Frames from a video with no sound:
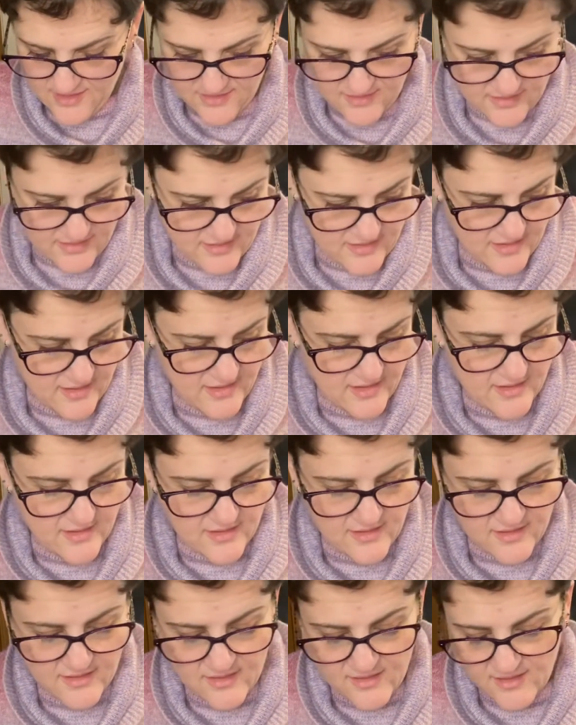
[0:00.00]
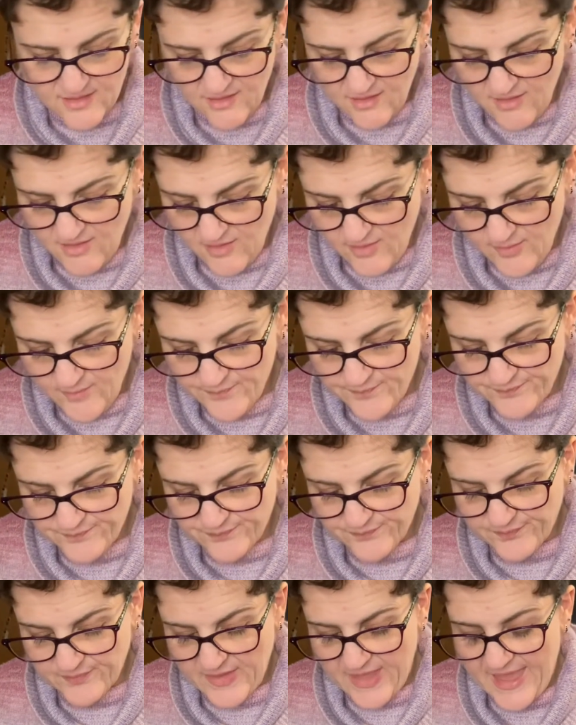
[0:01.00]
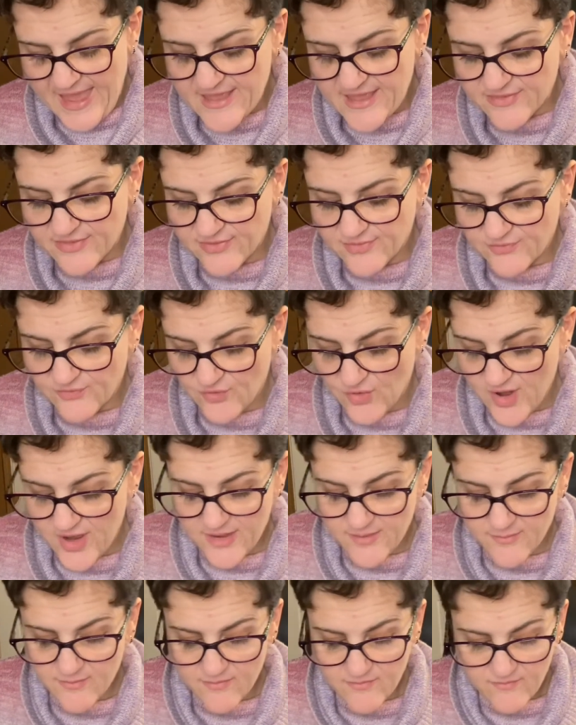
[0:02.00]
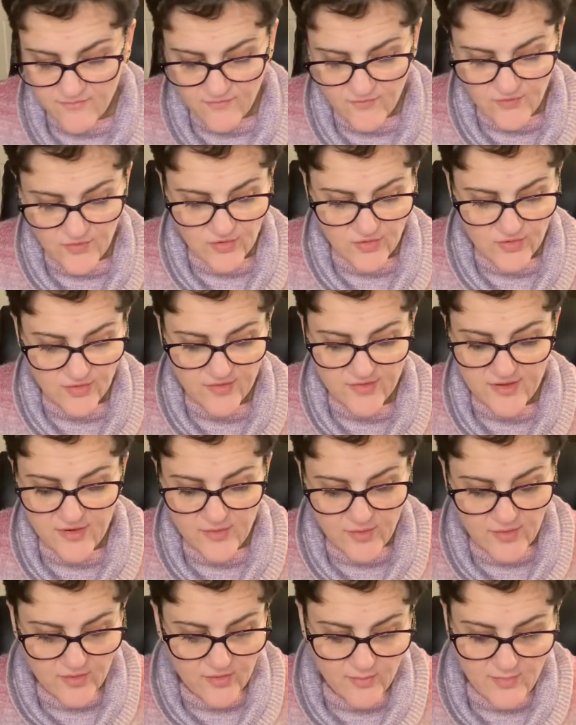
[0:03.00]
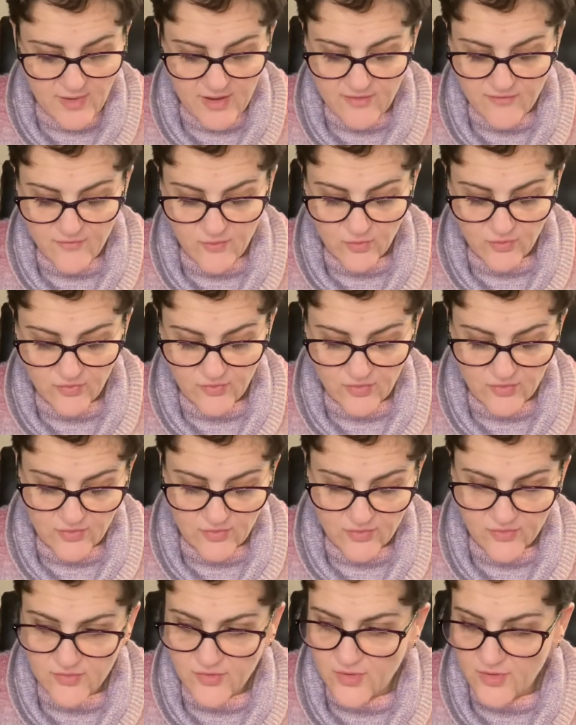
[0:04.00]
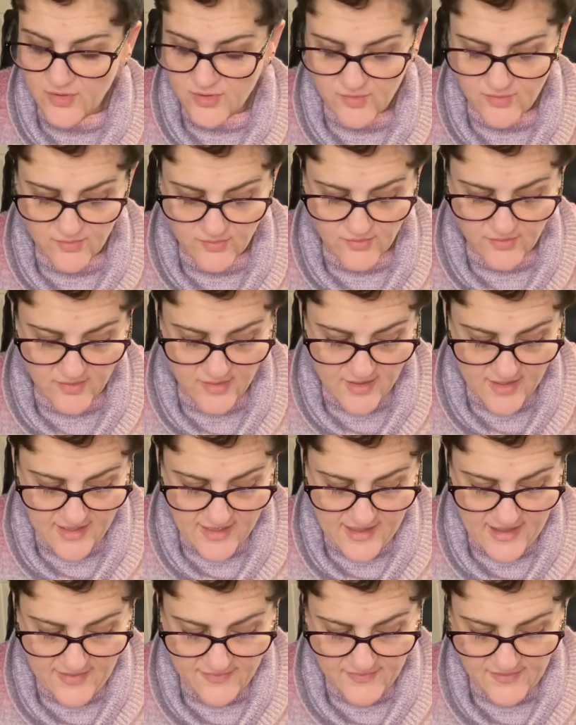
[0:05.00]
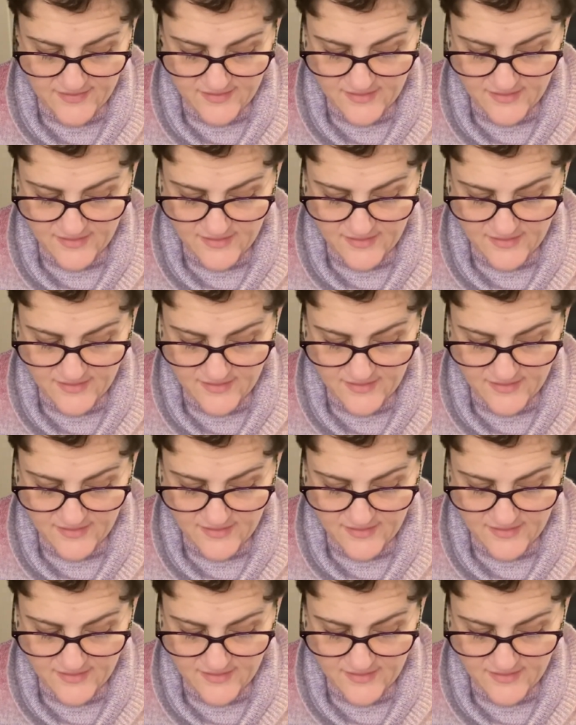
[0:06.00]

the 8th frame for Serial by Fourth Circle Studios. And this